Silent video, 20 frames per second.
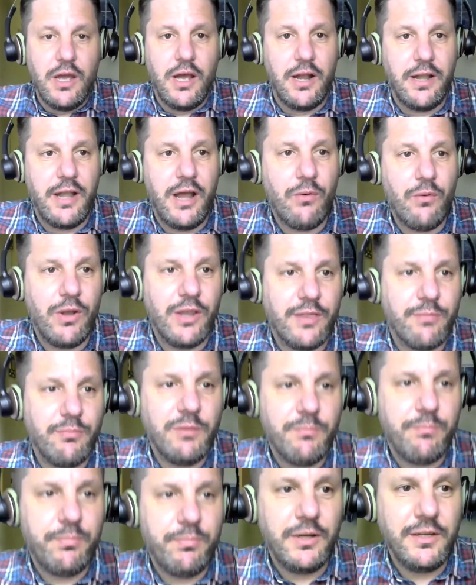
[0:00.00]
And now let
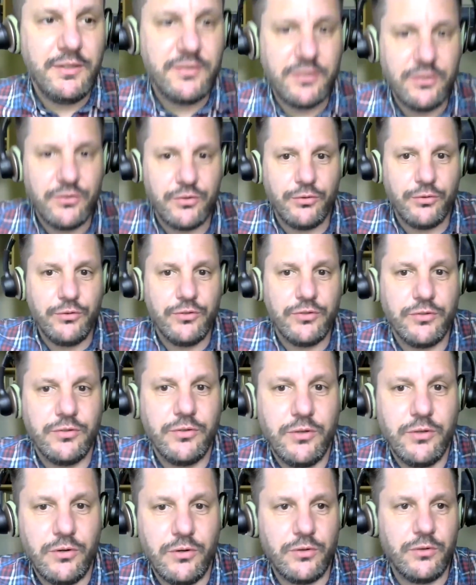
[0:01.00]
me please
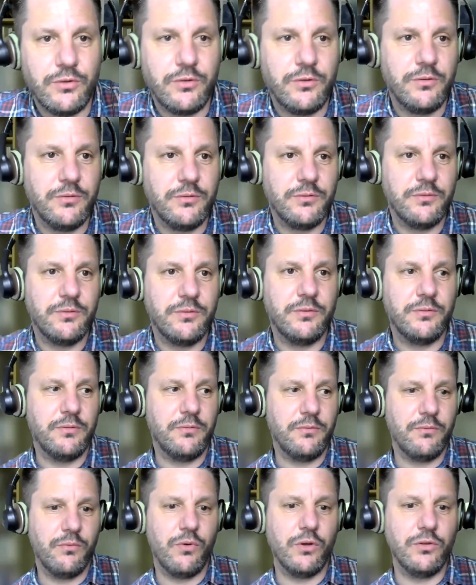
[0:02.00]
introduce our
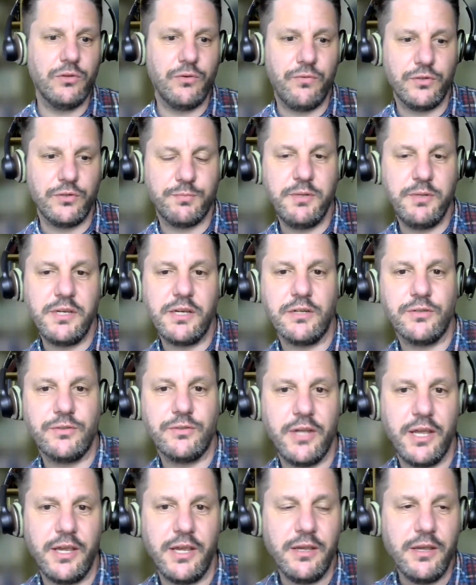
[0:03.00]
wonderful speaker
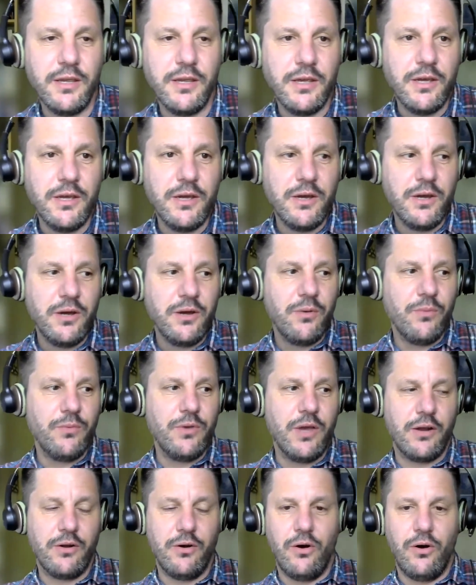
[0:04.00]
today. We
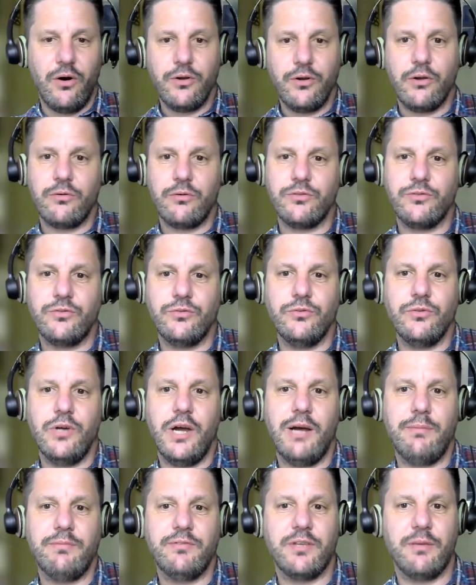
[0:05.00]
are honored to
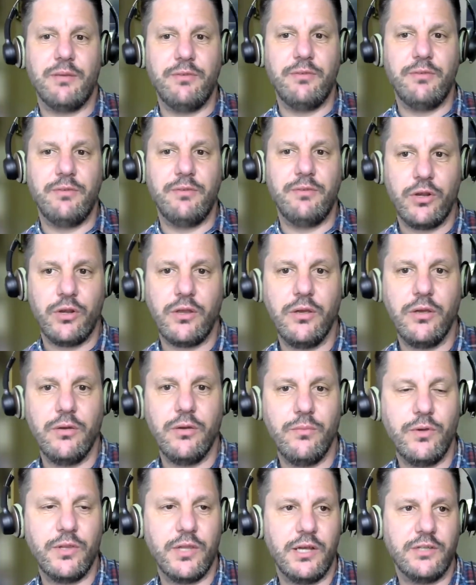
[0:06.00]
have Sabine Broeck
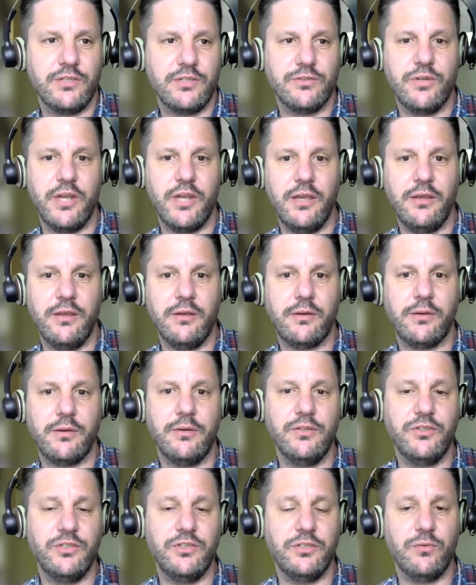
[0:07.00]
with us today.
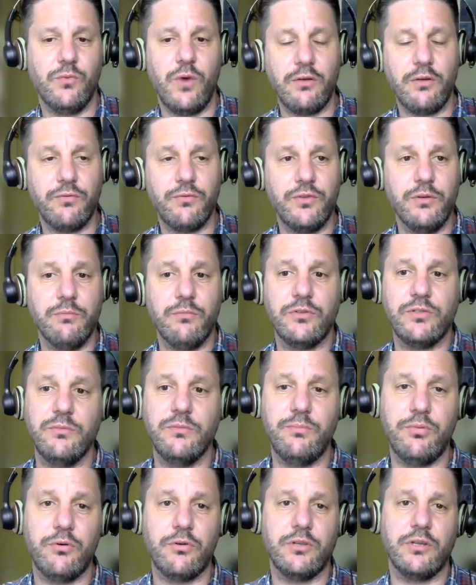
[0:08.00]
She's one of the most
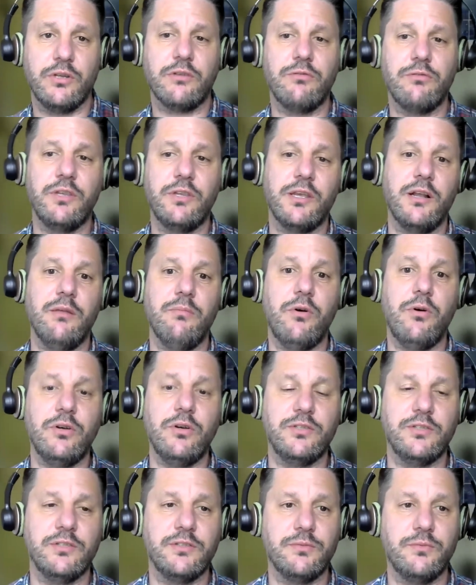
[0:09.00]
important critical
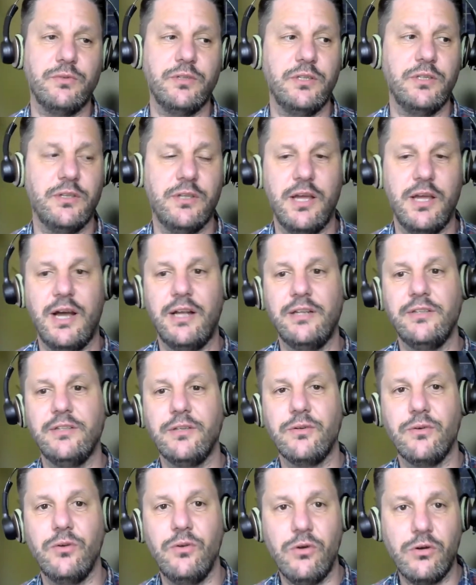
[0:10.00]
voices within the
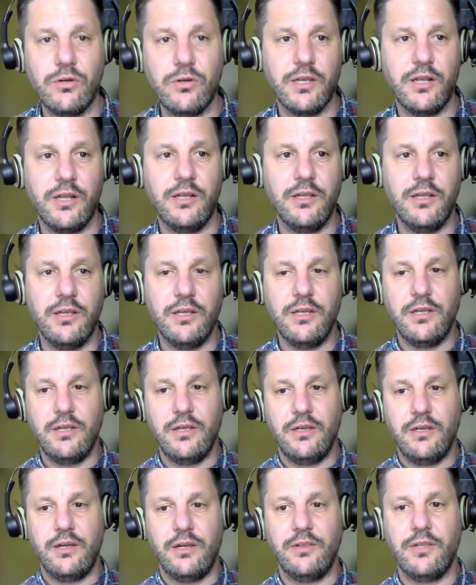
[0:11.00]
anti-colonial
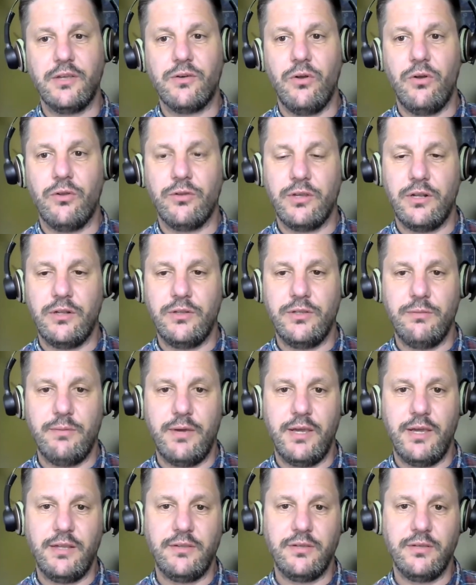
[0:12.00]
and decolonial
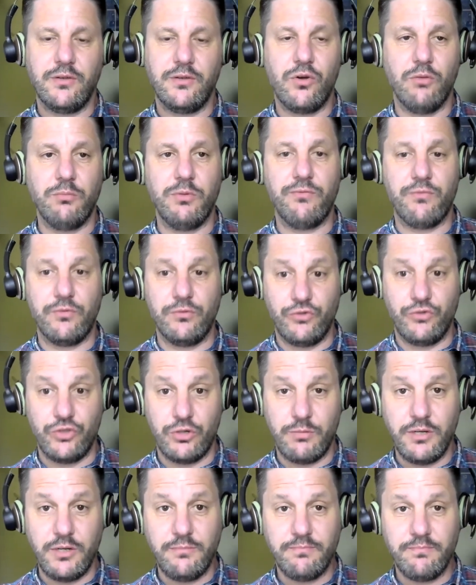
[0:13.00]
debate coming from
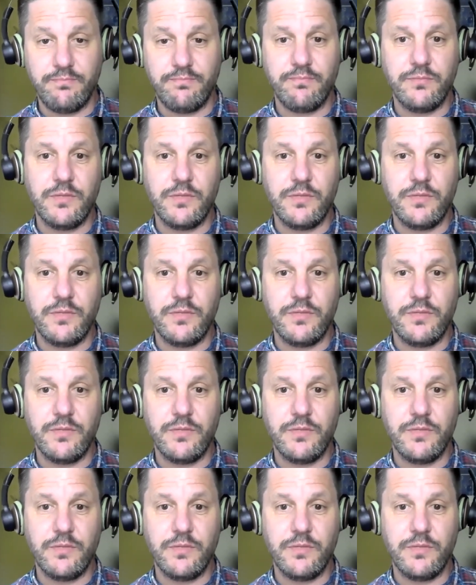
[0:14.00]
Germany,